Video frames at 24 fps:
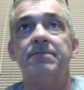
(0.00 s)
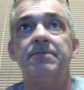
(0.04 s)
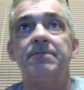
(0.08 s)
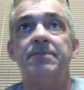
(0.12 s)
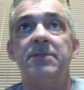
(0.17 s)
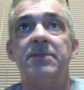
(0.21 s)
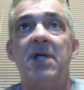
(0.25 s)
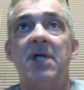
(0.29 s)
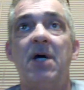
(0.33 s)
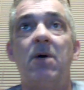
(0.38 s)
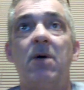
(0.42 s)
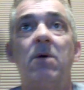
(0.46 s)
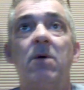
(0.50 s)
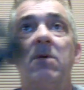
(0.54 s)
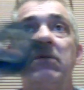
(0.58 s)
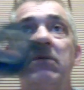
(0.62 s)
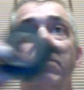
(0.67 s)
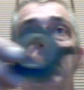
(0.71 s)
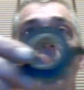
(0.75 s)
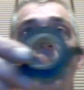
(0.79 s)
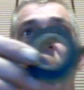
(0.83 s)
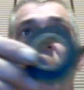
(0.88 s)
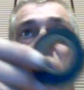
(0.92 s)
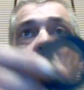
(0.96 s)
Now,
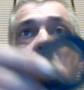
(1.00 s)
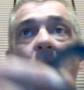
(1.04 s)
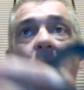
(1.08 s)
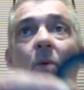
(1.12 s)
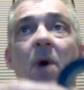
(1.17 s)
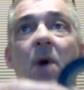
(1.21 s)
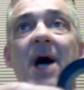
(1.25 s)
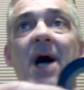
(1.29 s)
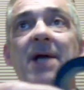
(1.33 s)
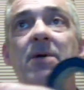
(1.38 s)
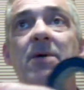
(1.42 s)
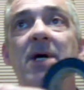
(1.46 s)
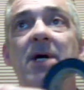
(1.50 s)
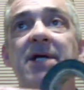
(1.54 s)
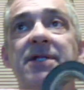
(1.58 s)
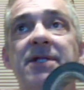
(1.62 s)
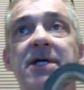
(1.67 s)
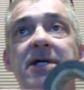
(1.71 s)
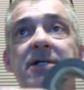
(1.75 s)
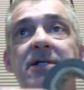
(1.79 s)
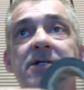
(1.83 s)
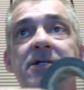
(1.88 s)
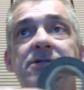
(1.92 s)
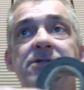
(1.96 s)
why do I
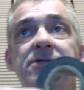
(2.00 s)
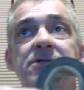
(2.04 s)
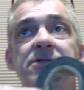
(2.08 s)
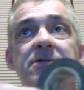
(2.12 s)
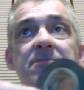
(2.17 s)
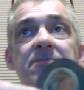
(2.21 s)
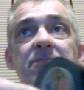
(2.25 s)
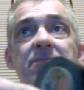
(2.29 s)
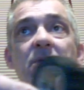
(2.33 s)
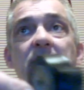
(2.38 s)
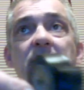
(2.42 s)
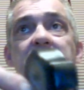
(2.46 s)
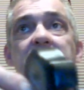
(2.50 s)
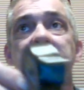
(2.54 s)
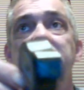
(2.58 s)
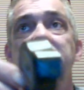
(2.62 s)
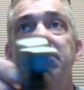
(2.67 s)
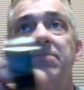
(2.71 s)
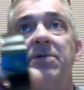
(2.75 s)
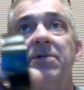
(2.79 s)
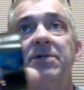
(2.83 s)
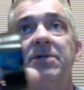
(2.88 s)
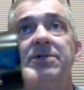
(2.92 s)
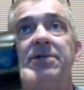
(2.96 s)
think this is important to
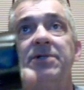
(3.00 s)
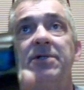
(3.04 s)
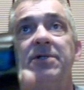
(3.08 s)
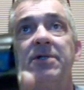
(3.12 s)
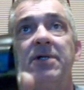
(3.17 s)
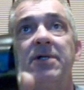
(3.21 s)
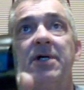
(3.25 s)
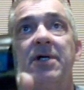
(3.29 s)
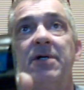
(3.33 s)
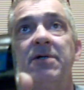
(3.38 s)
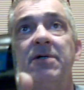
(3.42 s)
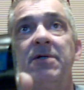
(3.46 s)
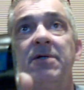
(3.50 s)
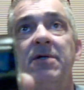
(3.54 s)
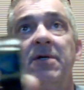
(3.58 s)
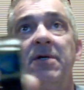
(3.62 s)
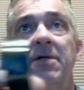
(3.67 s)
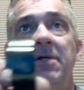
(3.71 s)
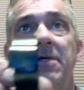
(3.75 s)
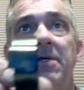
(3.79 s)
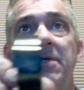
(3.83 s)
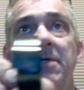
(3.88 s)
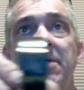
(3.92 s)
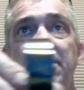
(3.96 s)
put in your
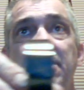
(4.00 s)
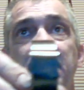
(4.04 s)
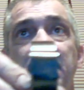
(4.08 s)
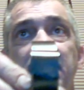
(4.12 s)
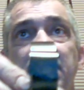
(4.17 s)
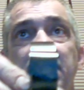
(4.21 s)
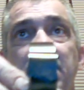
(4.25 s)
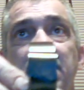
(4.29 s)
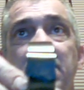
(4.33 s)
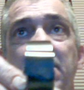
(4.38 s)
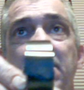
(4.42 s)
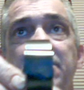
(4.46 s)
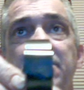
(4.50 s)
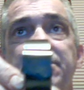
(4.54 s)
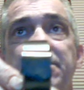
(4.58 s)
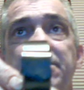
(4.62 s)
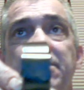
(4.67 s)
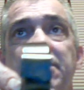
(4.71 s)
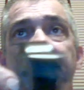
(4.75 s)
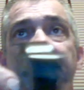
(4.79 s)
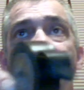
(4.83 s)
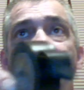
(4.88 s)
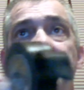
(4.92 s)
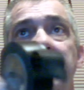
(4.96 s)

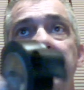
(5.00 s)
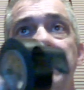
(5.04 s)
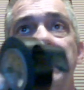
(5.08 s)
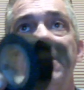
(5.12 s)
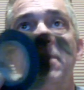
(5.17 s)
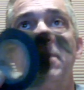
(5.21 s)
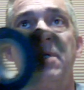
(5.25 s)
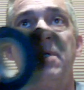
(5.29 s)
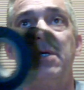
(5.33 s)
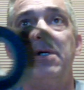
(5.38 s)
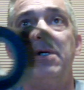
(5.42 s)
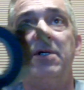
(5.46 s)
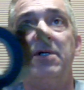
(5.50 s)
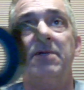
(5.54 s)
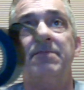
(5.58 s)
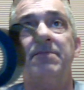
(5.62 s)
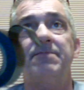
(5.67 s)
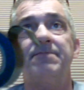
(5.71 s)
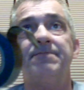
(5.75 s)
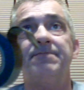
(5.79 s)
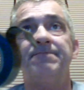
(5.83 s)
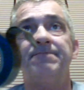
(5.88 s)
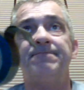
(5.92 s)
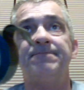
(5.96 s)
arsenal,
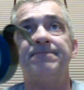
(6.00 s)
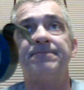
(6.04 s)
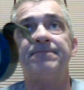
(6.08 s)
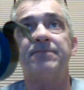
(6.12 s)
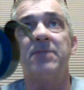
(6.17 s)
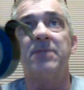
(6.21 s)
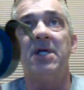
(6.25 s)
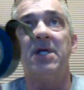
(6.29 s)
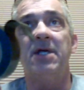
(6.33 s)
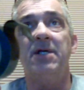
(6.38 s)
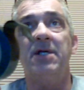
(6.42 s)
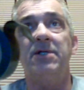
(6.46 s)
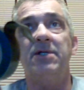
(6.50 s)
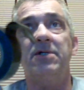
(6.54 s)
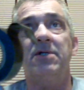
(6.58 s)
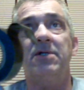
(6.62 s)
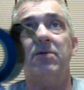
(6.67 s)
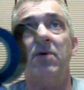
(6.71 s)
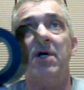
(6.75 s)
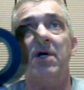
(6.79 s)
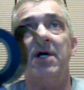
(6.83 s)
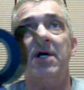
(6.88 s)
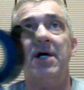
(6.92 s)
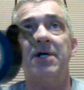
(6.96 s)
in your
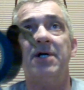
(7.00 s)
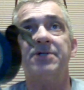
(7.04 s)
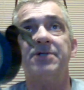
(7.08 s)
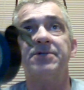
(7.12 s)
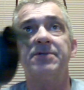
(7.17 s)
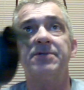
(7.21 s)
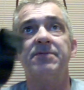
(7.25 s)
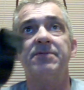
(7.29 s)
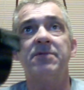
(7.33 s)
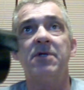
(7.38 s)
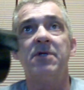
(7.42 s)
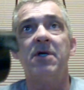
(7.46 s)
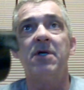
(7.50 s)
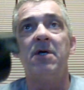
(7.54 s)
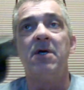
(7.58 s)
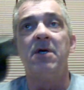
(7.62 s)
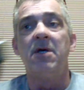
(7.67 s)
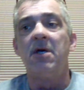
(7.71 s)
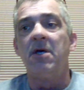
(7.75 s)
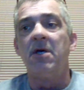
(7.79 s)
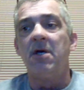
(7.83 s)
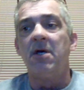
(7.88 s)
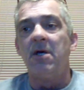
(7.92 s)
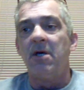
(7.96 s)
warehouse?
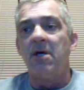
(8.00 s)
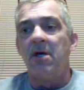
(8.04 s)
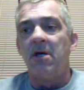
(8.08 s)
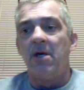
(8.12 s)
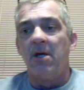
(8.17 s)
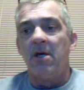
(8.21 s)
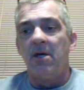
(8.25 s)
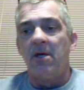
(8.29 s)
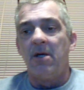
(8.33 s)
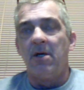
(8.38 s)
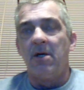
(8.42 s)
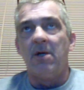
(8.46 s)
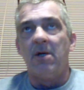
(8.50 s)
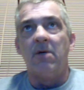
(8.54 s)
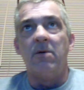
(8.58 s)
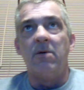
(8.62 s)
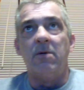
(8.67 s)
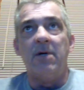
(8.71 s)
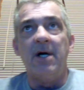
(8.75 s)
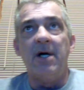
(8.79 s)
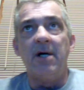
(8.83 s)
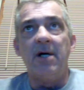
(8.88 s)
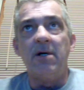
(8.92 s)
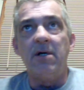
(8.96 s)

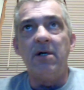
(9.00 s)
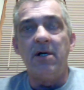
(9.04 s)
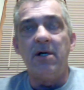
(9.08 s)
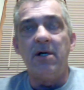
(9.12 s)
Well,